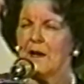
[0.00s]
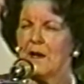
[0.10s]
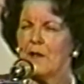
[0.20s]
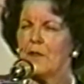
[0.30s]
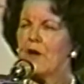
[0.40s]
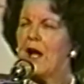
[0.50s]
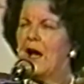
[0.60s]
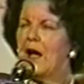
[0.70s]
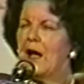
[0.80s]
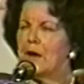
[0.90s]
There
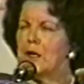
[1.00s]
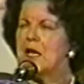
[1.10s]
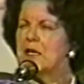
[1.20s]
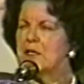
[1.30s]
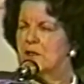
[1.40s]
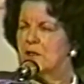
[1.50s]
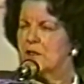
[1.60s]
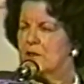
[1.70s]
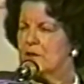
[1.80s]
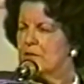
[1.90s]
are
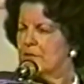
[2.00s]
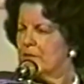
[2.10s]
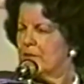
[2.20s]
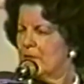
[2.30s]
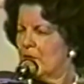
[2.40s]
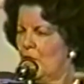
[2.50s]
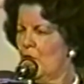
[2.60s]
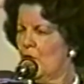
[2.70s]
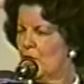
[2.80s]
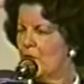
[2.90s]
leaders
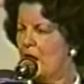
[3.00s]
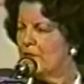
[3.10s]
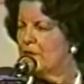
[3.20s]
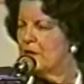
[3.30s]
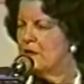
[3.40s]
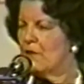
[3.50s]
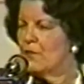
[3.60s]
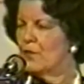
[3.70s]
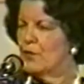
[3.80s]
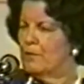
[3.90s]
all around in that
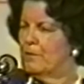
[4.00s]
room.